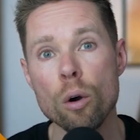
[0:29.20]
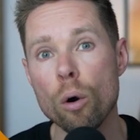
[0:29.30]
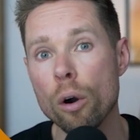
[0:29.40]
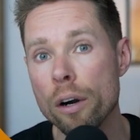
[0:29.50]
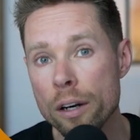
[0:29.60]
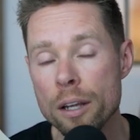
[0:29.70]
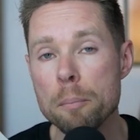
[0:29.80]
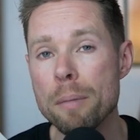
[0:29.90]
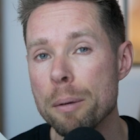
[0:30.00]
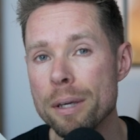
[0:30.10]
or
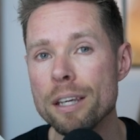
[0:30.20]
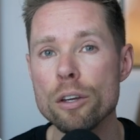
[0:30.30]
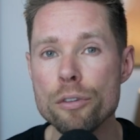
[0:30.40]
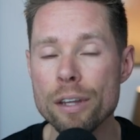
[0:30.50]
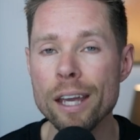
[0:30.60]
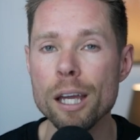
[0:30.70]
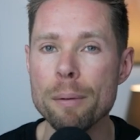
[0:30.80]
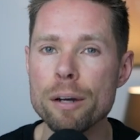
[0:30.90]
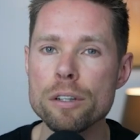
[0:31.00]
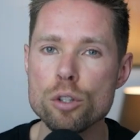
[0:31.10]
maybe you're thinking
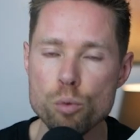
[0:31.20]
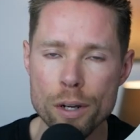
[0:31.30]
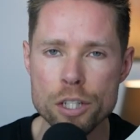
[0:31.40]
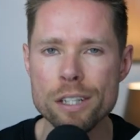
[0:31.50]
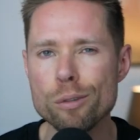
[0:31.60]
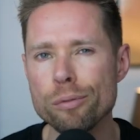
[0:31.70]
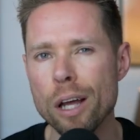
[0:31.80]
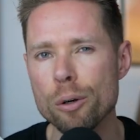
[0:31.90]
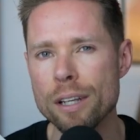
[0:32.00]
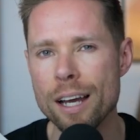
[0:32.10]
about switching to
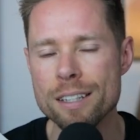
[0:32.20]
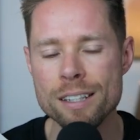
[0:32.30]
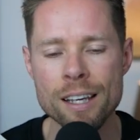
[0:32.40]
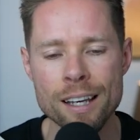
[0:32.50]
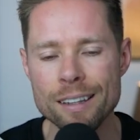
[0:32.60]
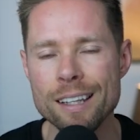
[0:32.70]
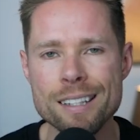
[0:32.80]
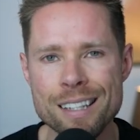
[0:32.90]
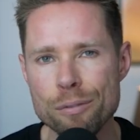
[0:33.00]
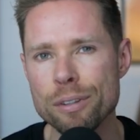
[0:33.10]
Flodesk,
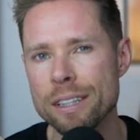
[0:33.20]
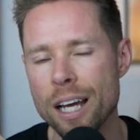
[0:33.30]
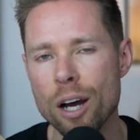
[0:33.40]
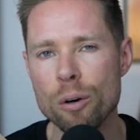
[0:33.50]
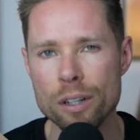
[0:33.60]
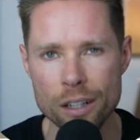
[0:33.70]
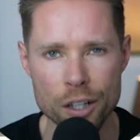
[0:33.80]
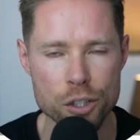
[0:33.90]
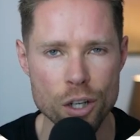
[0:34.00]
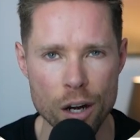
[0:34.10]
this video
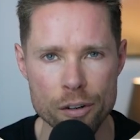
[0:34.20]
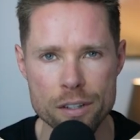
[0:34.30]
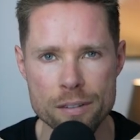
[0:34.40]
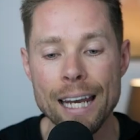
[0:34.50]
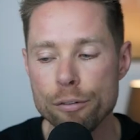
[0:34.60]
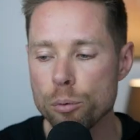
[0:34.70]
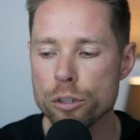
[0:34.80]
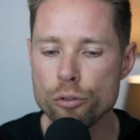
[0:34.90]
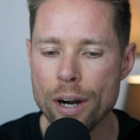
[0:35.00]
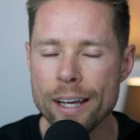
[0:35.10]
got you covered. And if you want
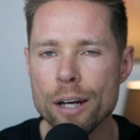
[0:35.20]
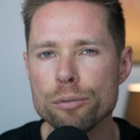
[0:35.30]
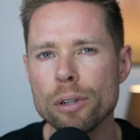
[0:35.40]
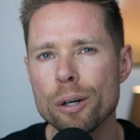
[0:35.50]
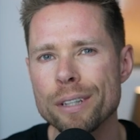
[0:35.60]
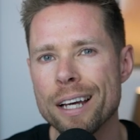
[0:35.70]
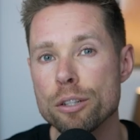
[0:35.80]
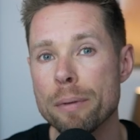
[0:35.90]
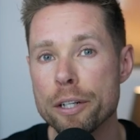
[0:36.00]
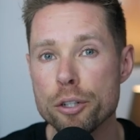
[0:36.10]
to try out
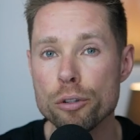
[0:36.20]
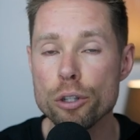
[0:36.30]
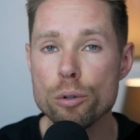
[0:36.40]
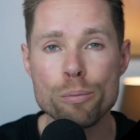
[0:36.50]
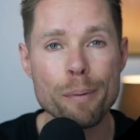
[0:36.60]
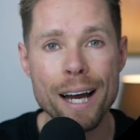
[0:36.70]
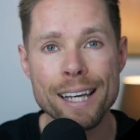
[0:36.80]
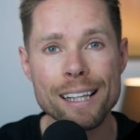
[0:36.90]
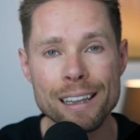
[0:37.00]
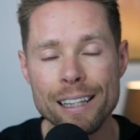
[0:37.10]
Flodesk, make sure to use
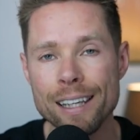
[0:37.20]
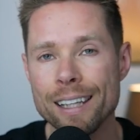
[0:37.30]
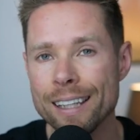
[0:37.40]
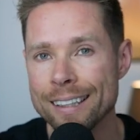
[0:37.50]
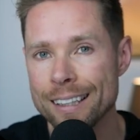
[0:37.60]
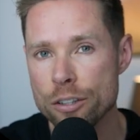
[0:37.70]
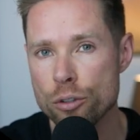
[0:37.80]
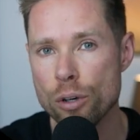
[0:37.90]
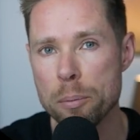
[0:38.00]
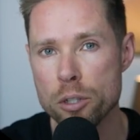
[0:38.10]
my link in the
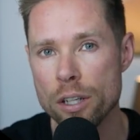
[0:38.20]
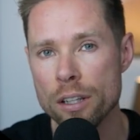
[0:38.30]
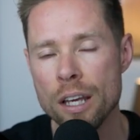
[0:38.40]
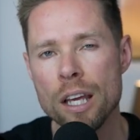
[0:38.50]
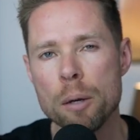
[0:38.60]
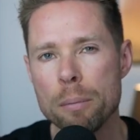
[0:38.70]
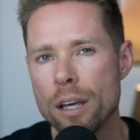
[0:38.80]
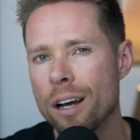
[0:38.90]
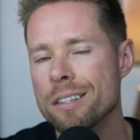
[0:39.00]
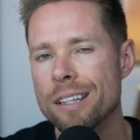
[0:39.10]
description,
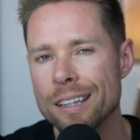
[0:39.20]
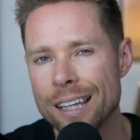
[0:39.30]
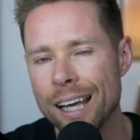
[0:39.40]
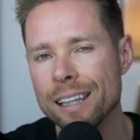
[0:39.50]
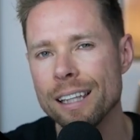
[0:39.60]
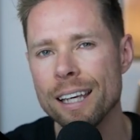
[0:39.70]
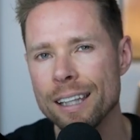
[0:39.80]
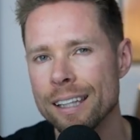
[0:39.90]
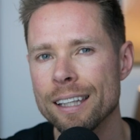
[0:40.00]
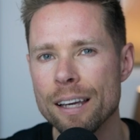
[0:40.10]
because that
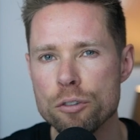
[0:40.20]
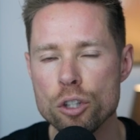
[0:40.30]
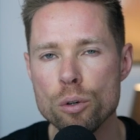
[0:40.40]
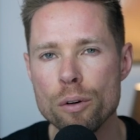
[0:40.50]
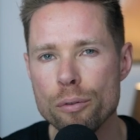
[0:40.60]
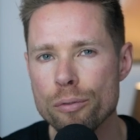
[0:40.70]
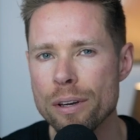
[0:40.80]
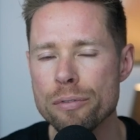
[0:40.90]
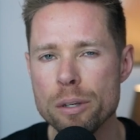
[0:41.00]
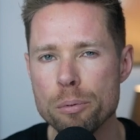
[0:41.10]
link gives you
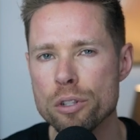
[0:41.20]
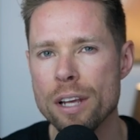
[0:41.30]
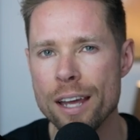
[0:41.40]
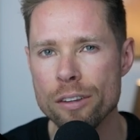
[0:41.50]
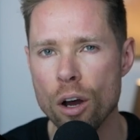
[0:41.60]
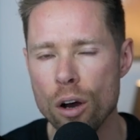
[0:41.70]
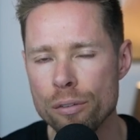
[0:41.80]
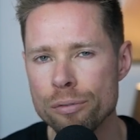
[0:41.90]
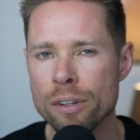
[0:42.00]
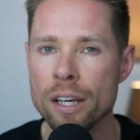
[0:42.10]
50%
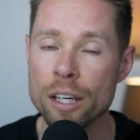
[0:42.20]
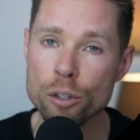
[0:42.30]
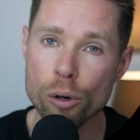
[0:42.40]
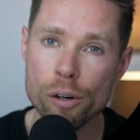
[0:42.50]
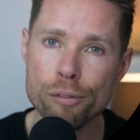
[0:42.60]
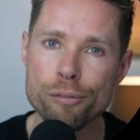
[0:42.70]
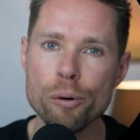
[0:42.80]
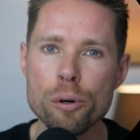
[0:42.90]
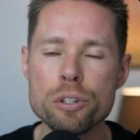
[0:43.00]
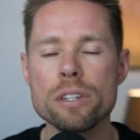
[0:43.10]
off your
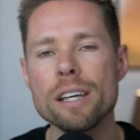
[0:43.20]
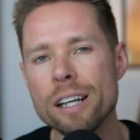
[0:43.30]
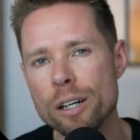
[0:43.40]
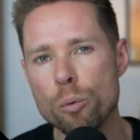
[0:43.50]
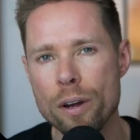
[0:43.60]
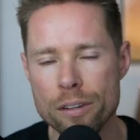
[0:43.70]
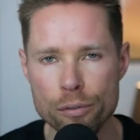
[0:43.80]
first year with